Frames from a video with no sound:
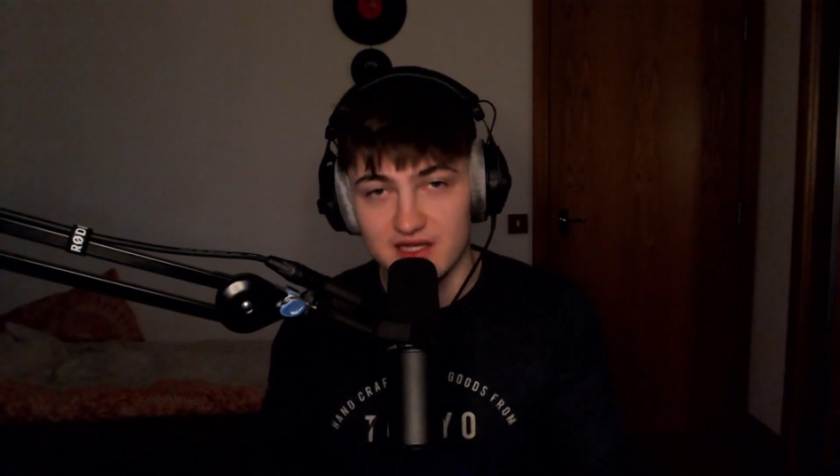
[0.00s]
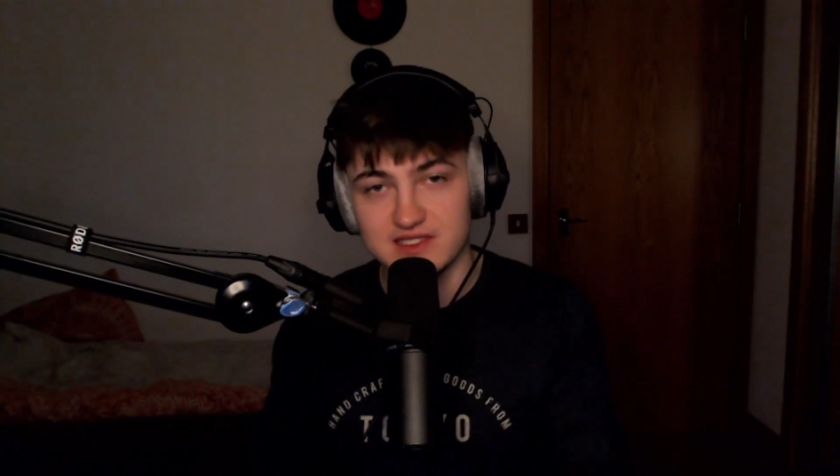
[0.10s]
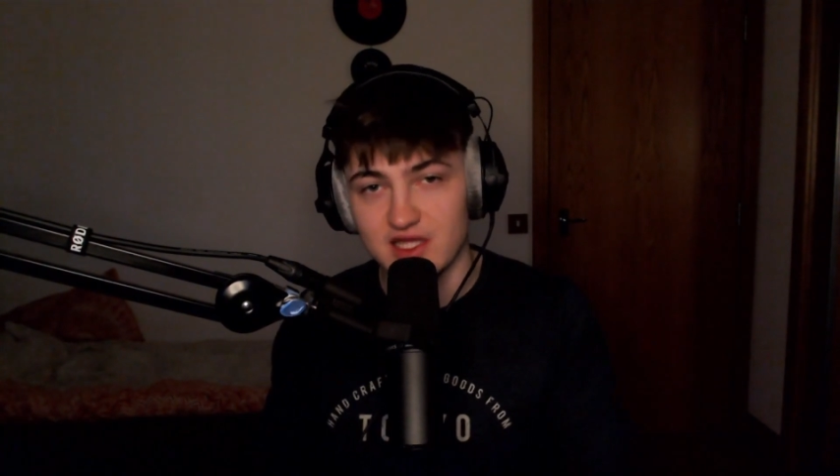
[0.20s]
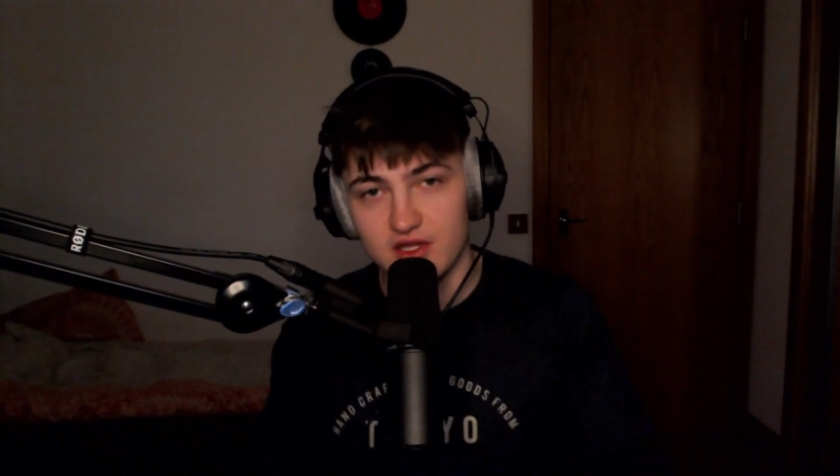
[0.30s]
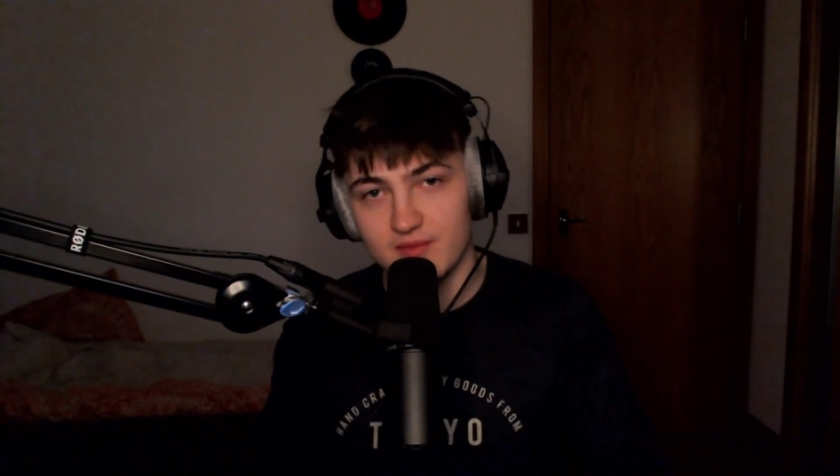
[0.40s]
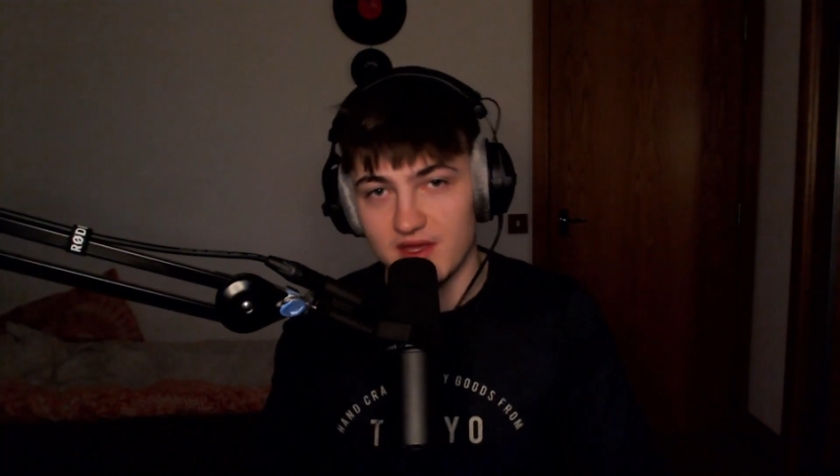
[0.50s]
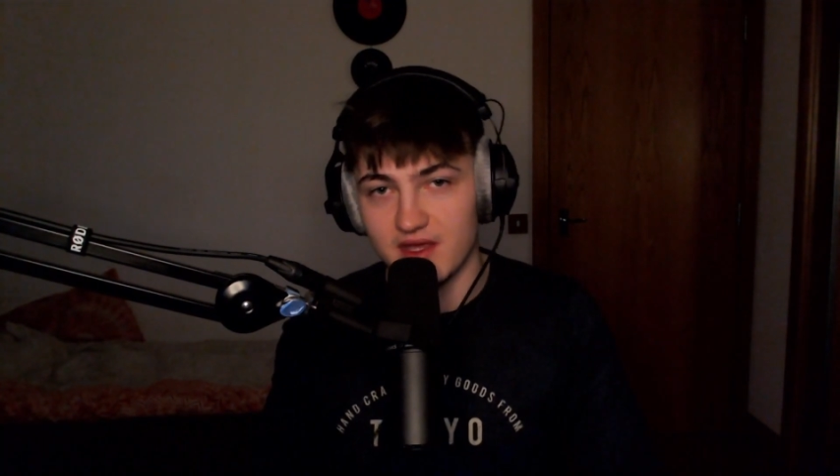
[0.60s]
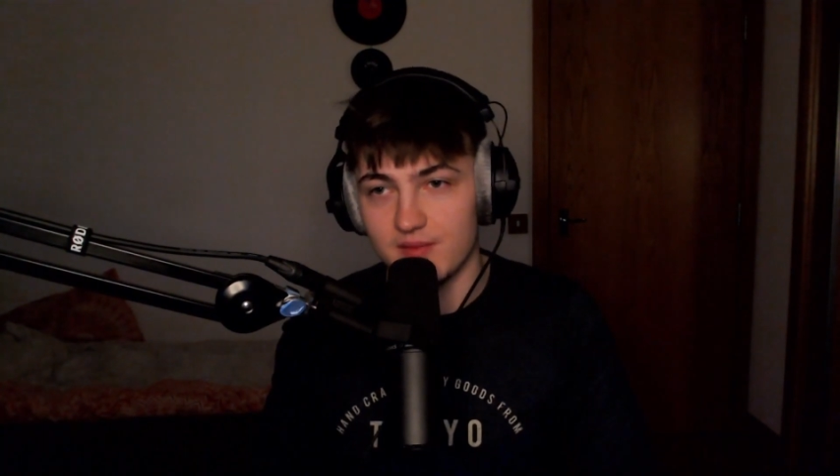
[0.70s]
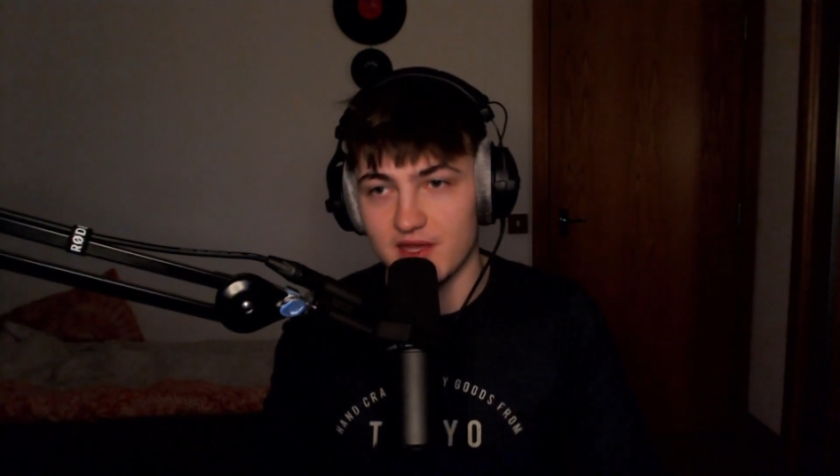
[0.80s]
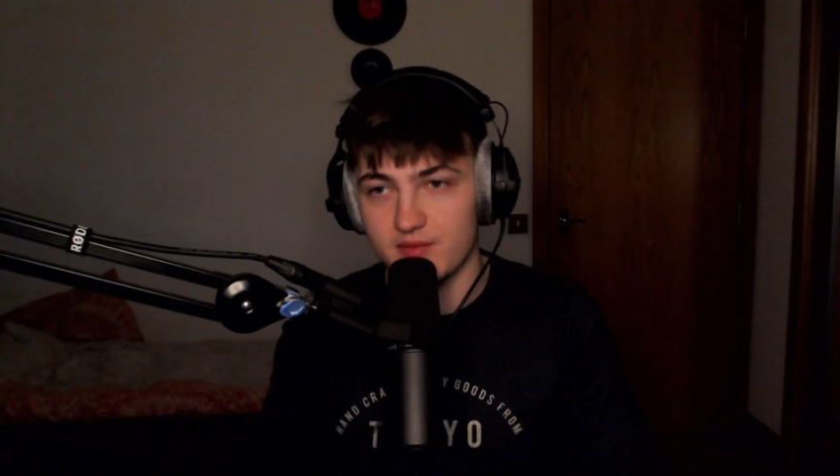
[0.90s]
essentially
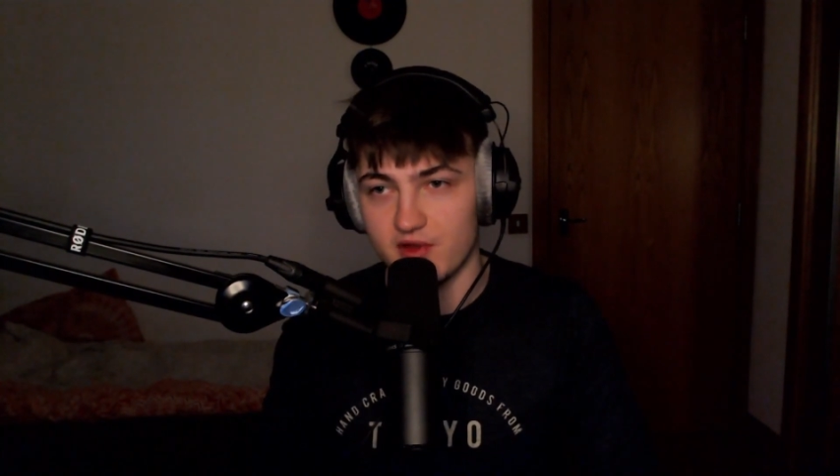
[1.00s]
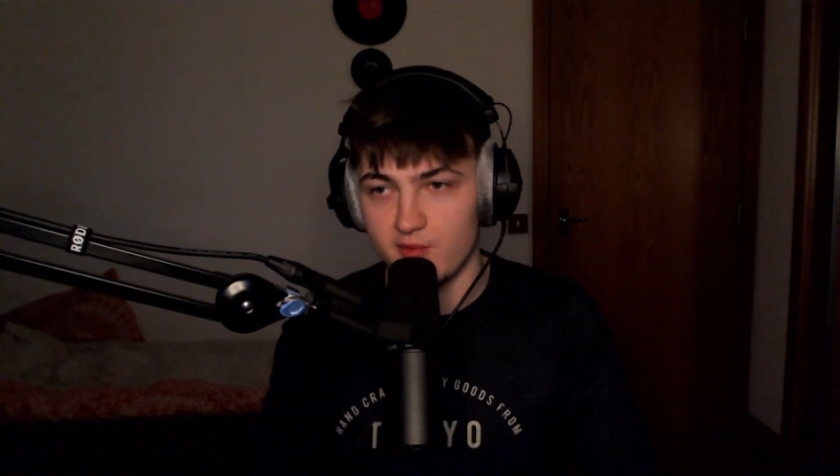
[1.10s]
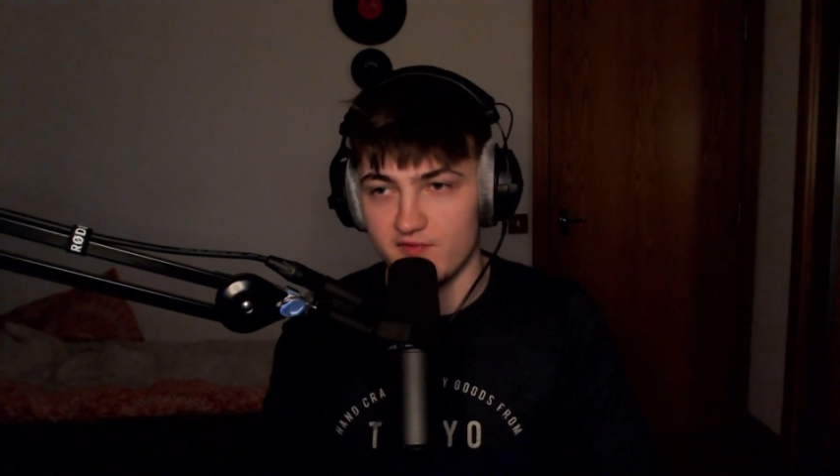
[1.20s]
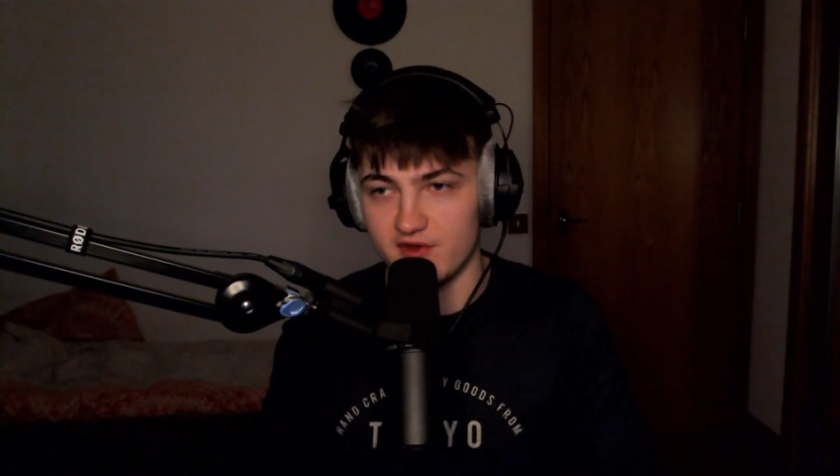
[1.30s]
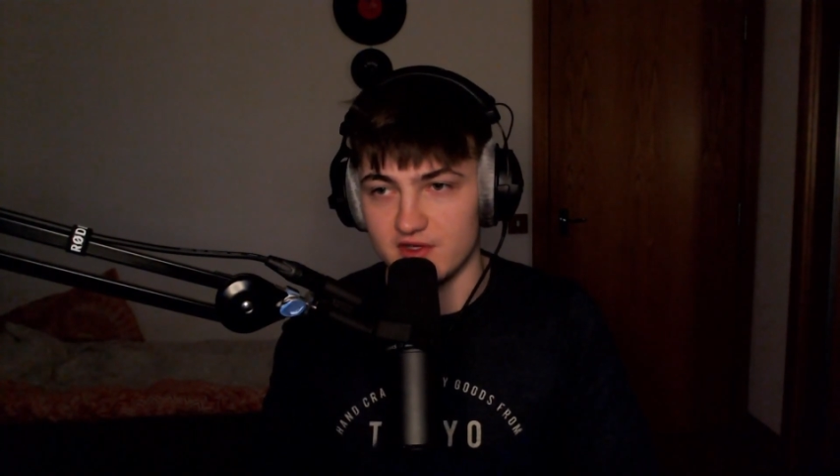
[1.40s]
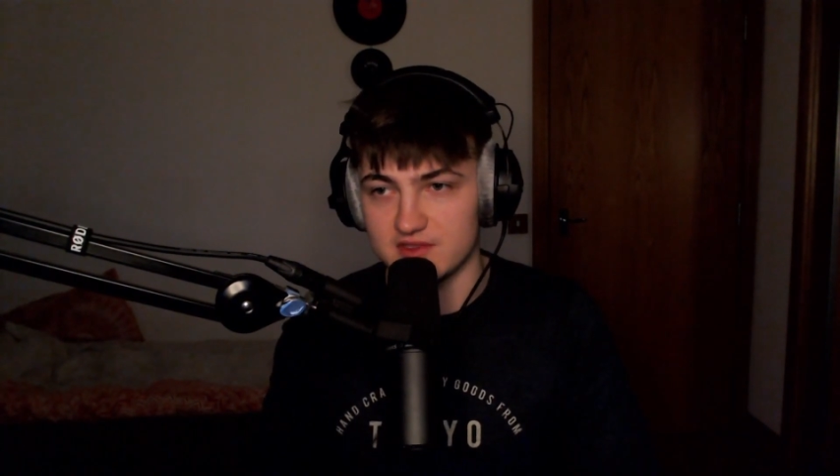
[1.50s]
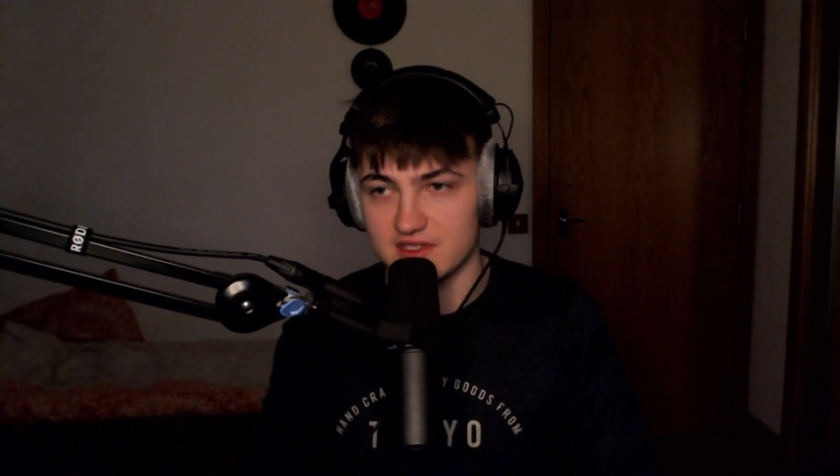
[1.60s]
make Bloodborne videos,